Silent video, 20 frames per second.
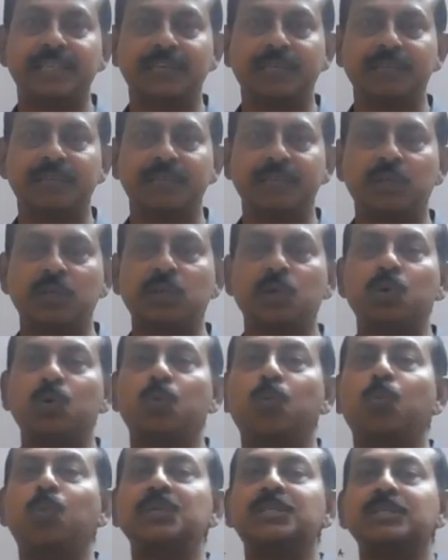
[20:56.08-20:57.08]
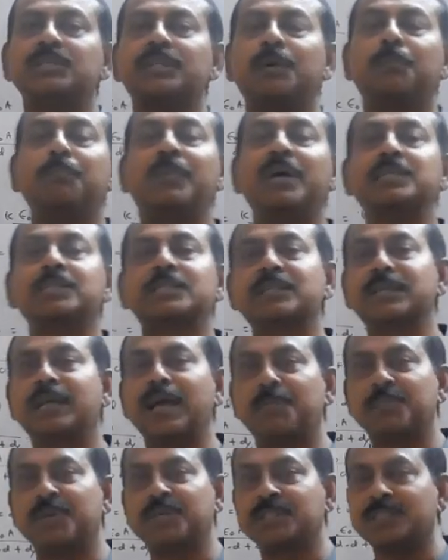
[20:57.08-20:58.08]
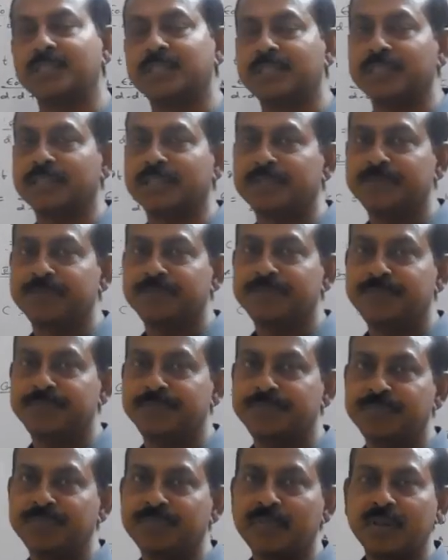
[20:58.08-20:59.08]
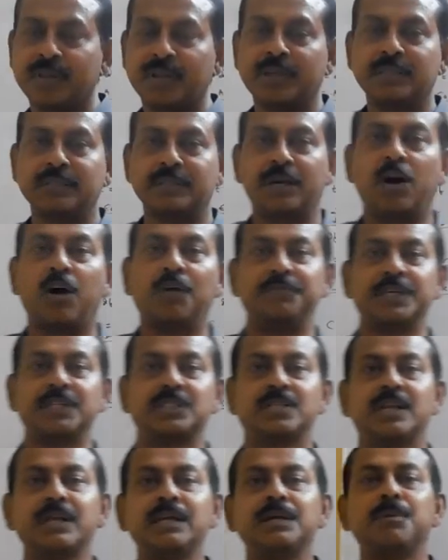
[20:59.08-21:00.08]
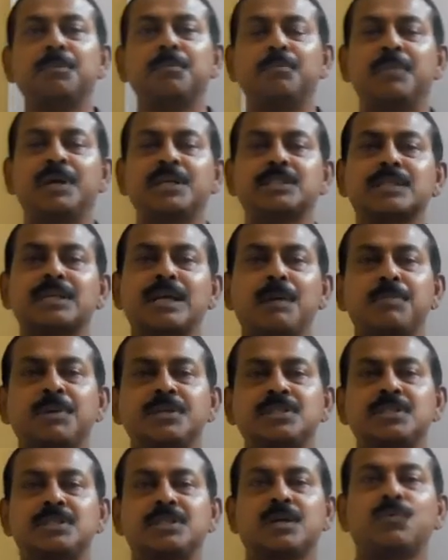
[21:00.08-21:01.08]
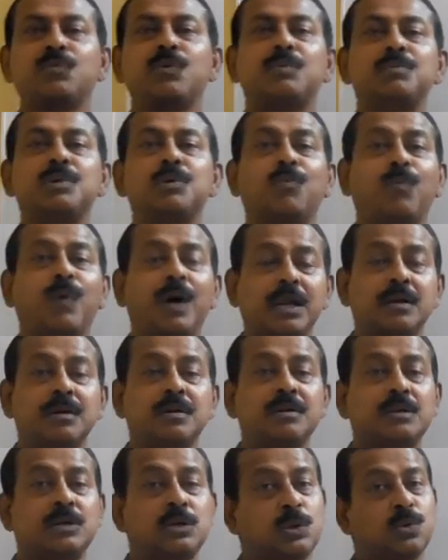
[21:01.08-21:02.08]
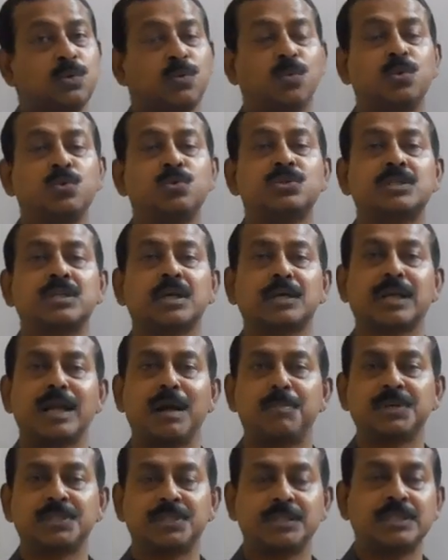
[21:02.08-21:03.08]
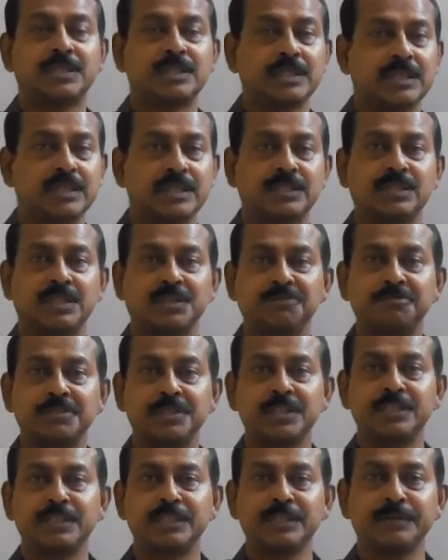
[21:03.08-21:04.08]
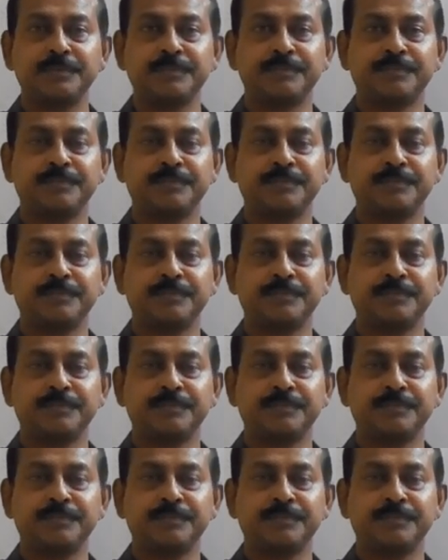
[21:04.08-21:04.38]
there, which is the best capacitor? Obviously, best capacitor will be one whose capacity is infinity